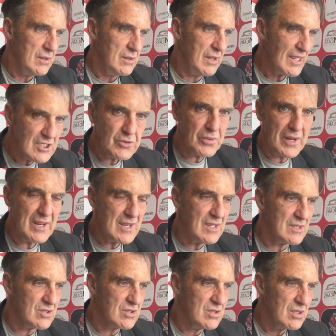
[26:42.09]
That's what it
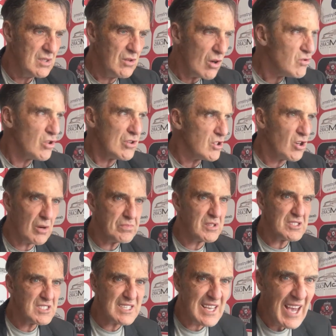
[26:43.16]
is. Knocked out the cup
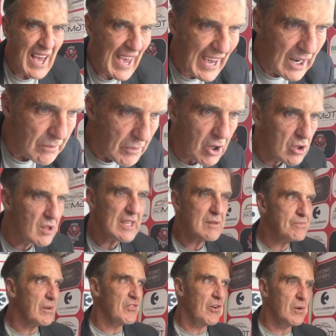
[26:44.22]
doesn't help our league
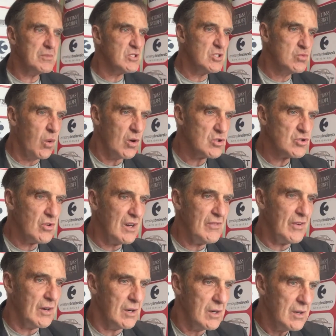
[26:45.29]
performances
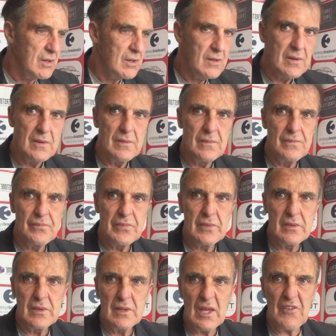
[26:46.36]
whatsoever.
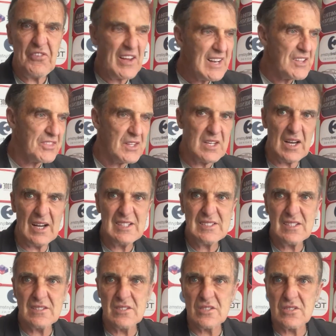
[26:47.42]
If anything, it
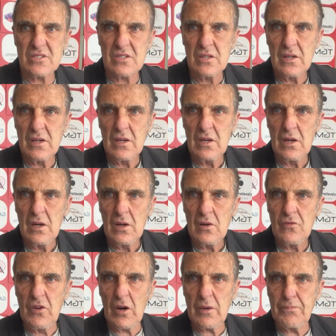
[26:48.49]
hinders us.
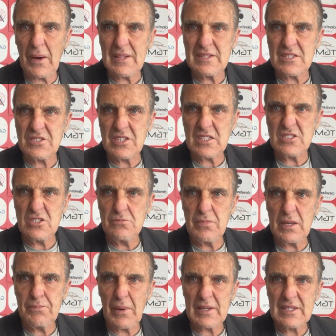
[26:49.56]
Really bad decisions
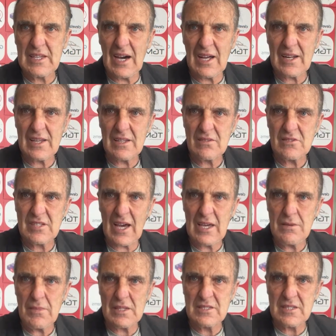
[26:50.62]
made by Carrick
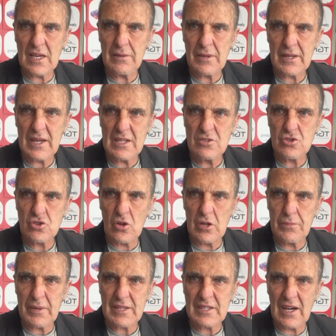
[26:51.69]
time and time again. Sorry,
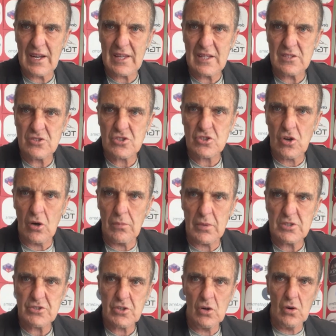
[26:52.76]
but Carrick and Scott
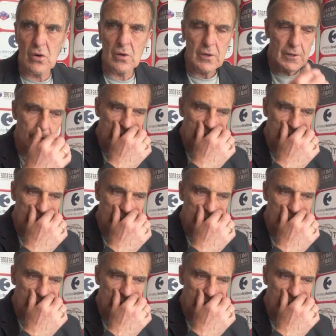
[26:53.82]
must go.